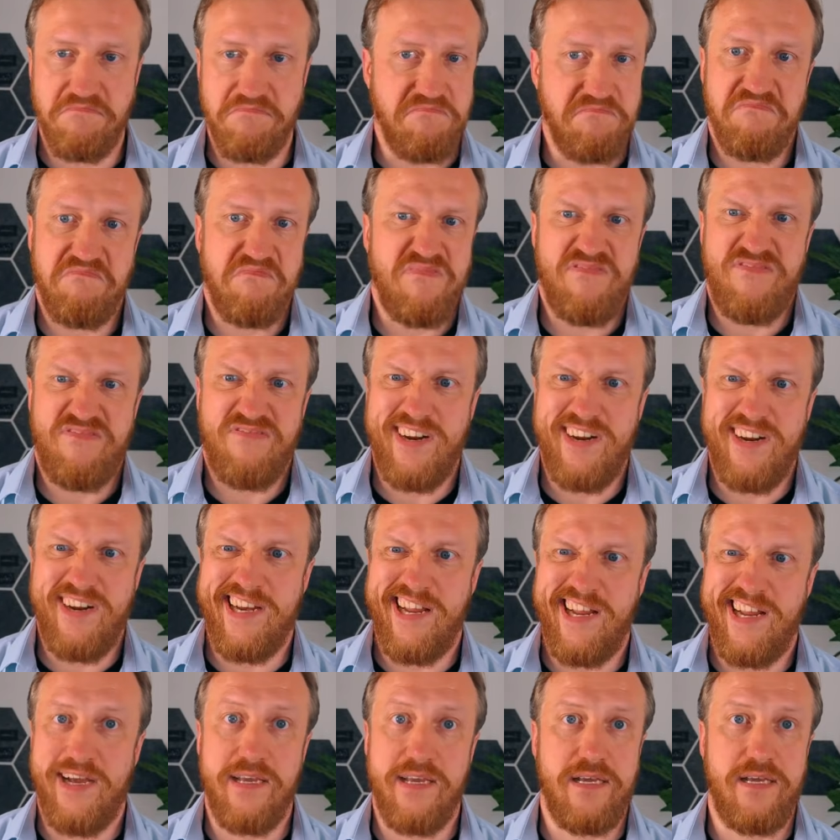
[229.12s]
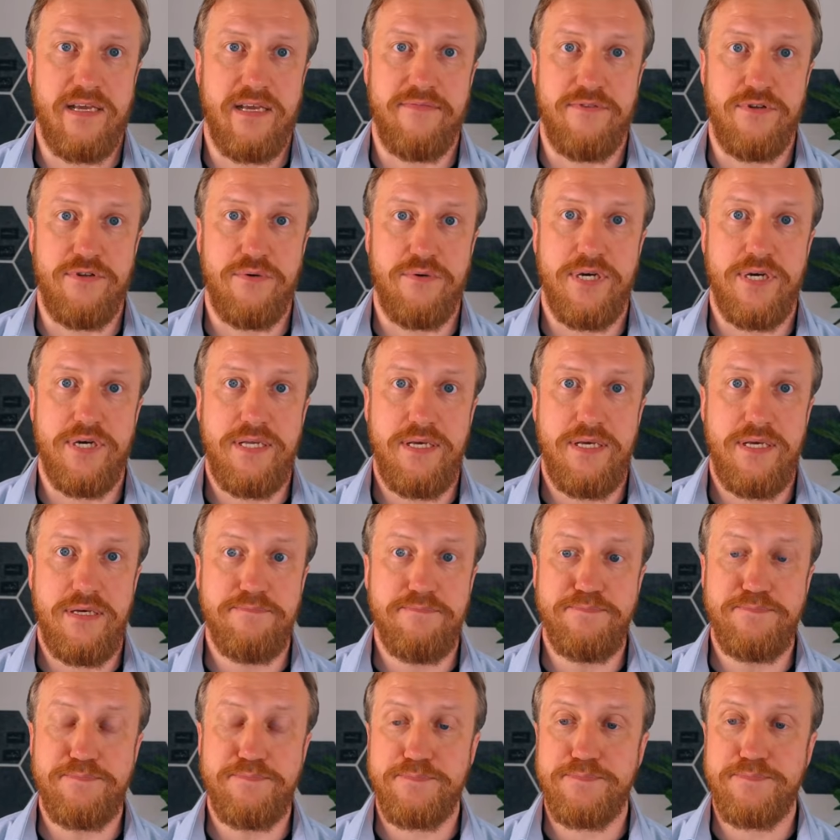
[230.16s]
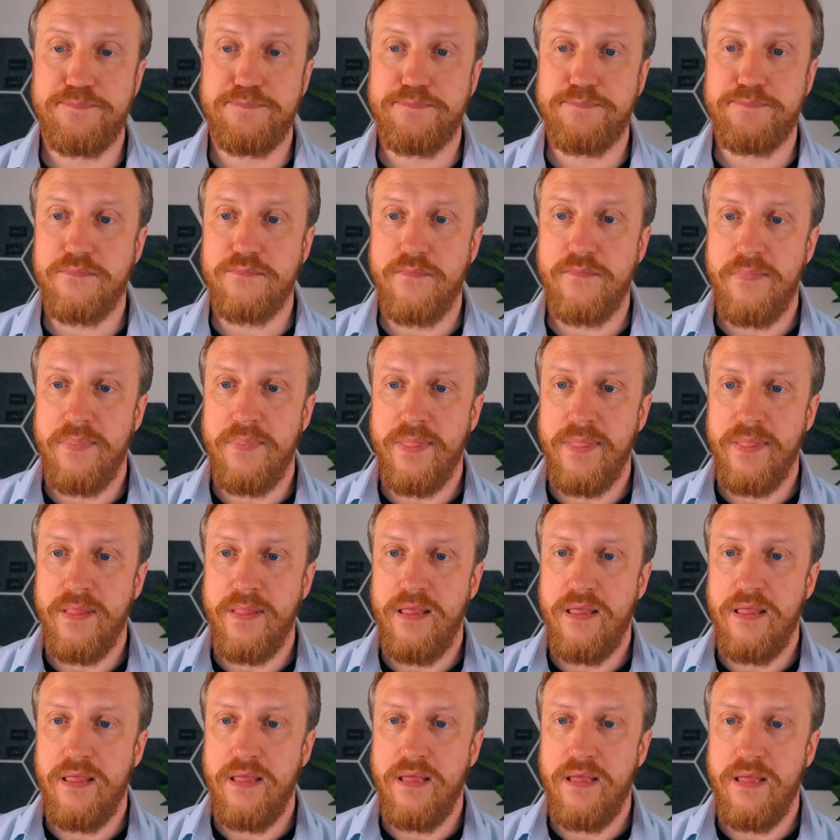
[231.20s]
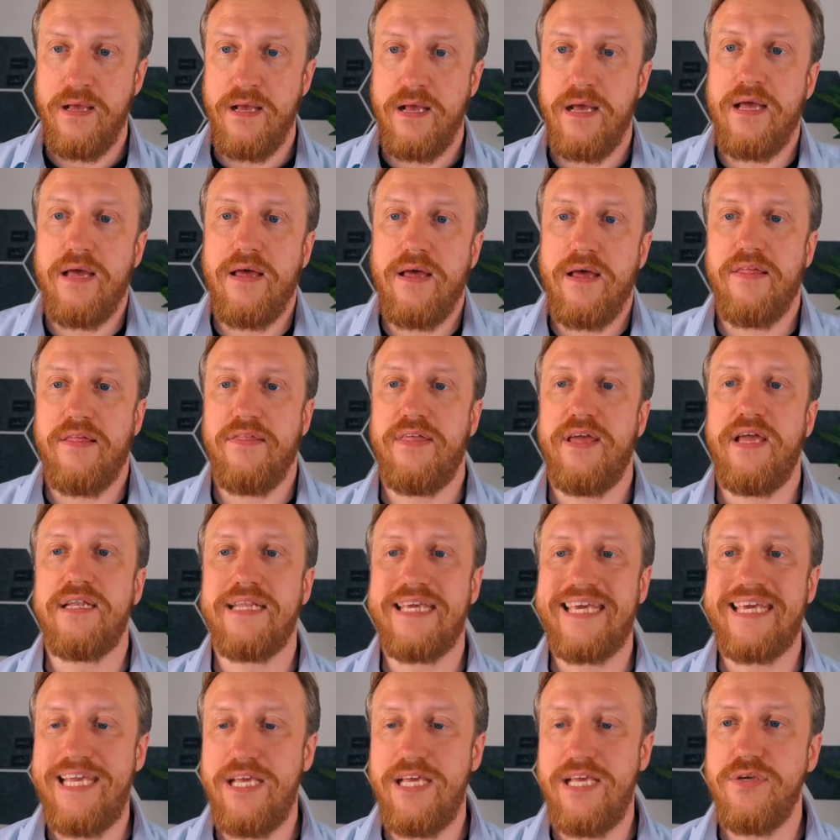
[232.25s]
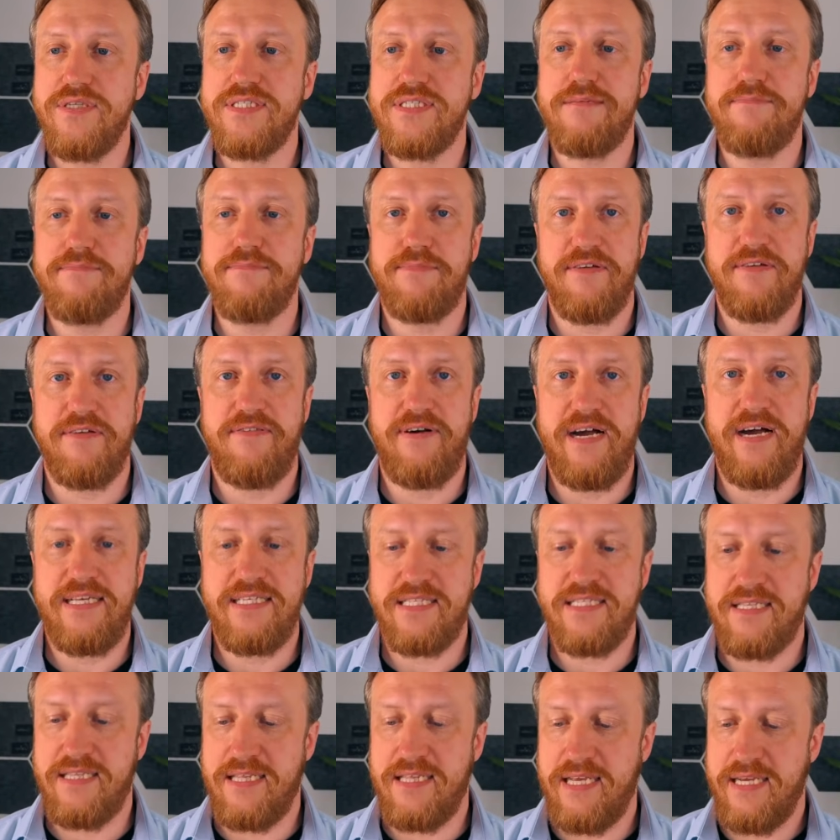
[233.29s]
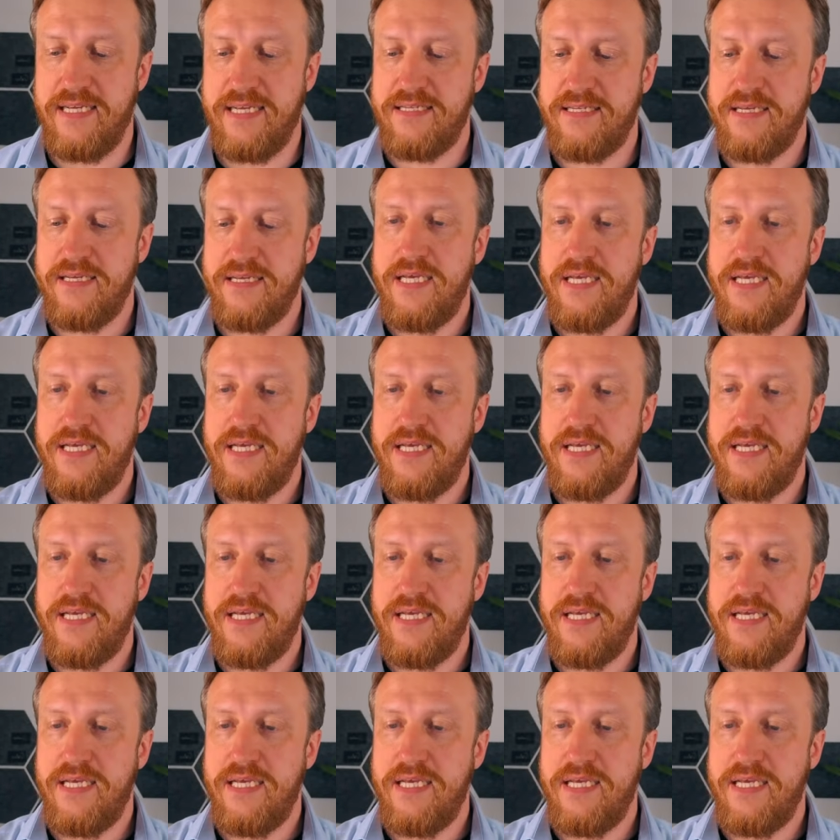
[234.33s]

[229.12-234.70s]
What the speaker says: Frankly, I have no idea. Then Kilo simplifies that.